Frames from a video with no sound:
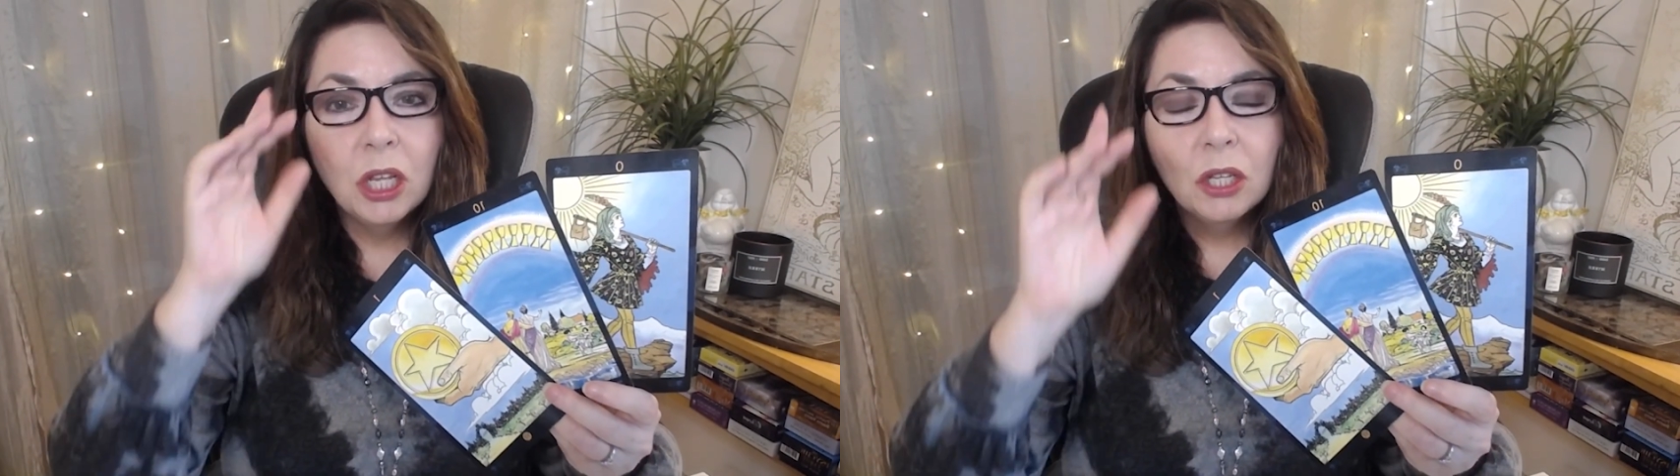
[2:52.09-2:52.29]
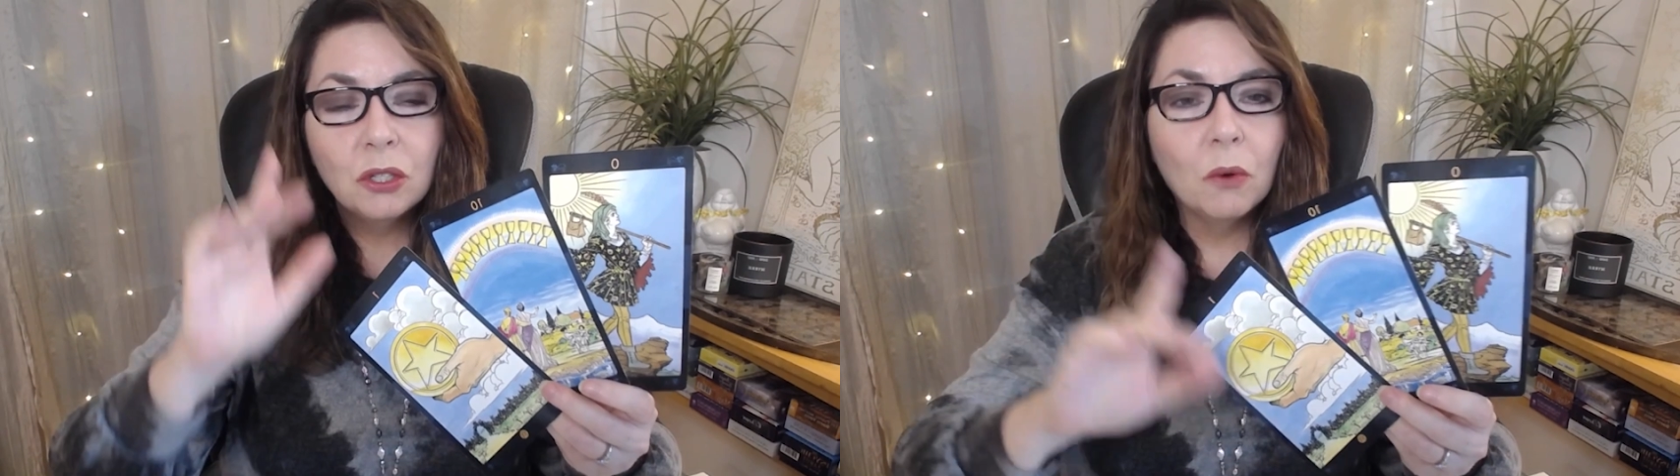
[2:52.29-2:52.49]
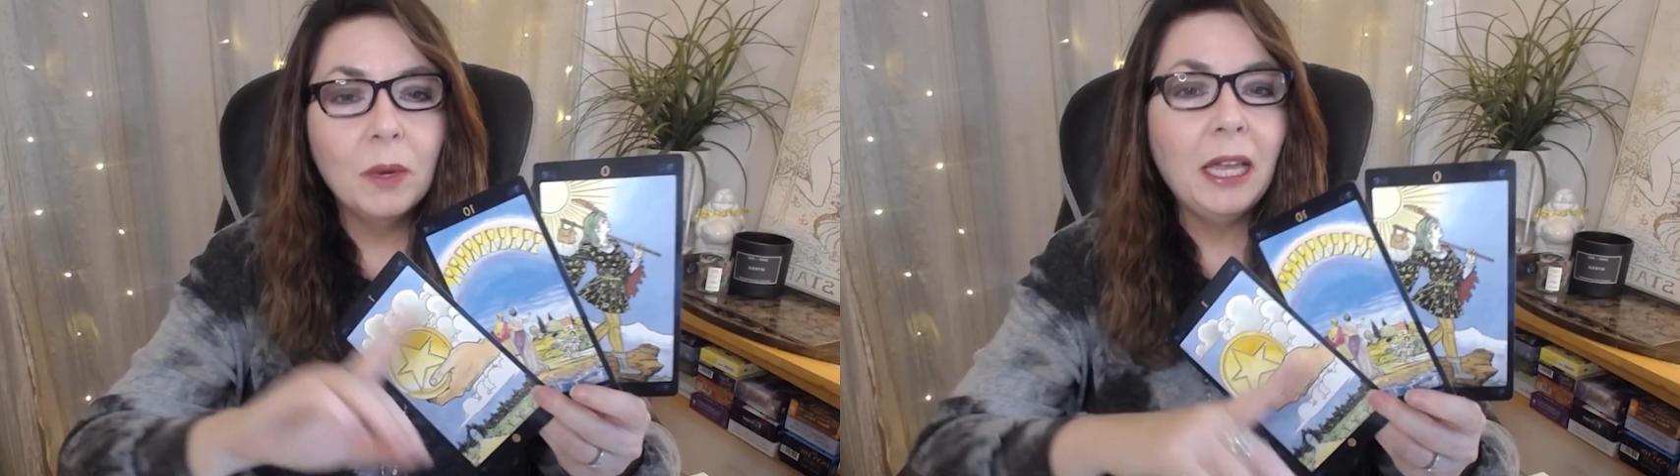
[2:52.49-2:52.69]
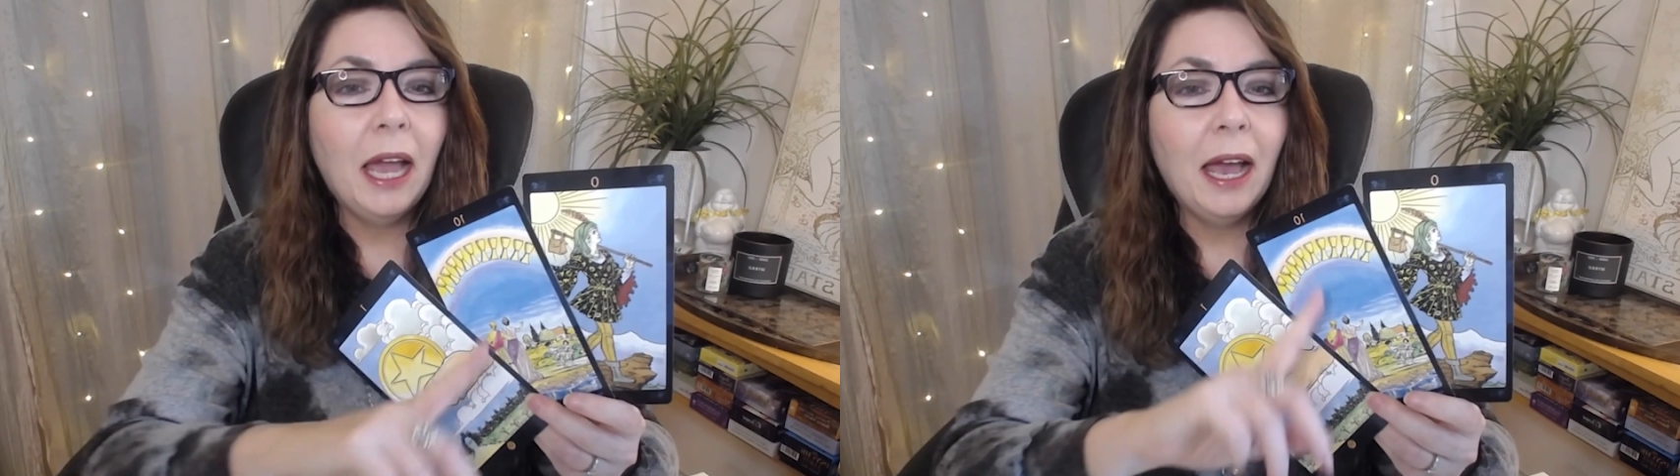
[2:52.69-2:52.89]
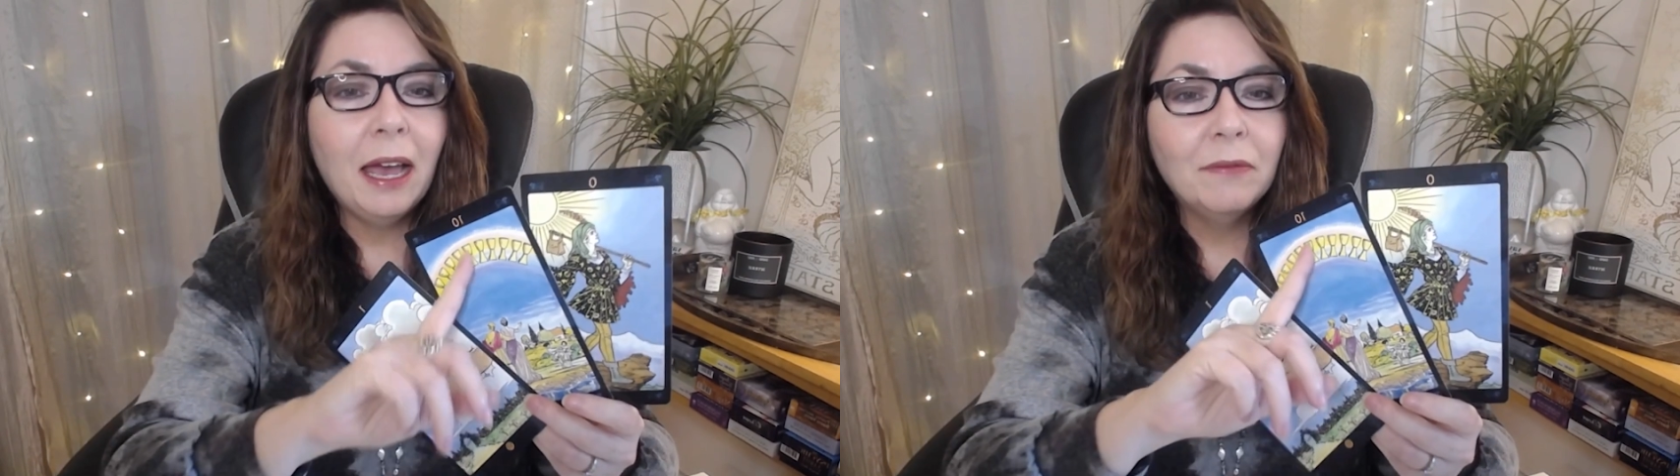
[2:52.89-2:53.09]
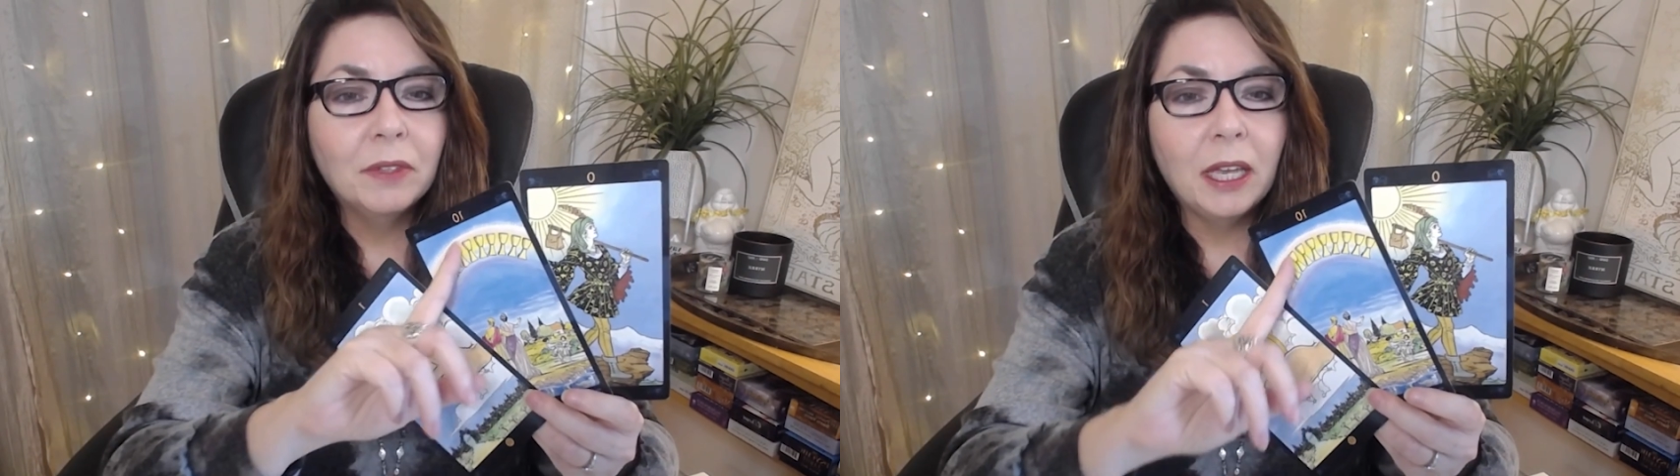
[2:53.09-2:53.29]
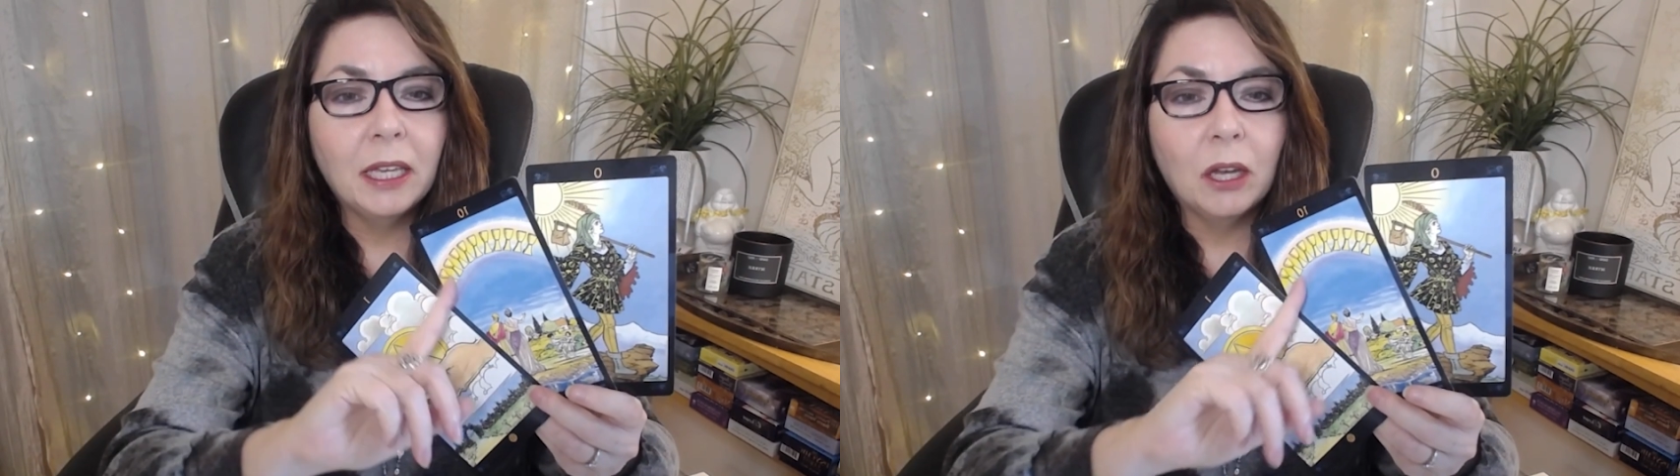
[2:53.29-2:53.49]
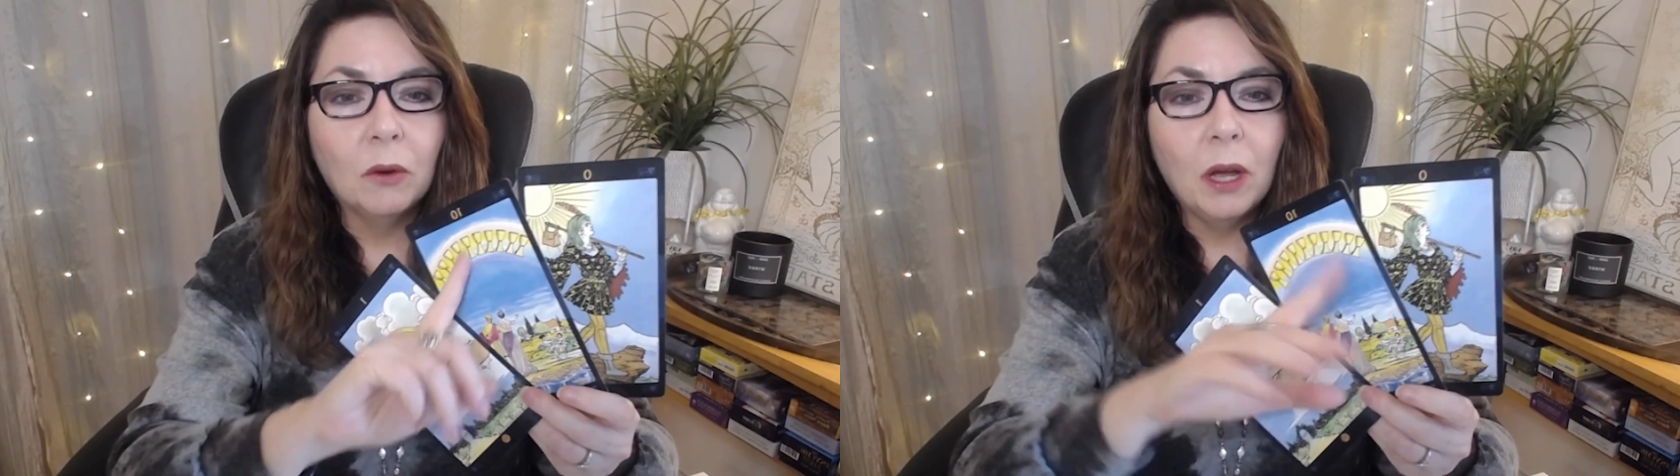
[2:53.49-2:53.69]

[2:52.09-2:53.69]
So we have like a,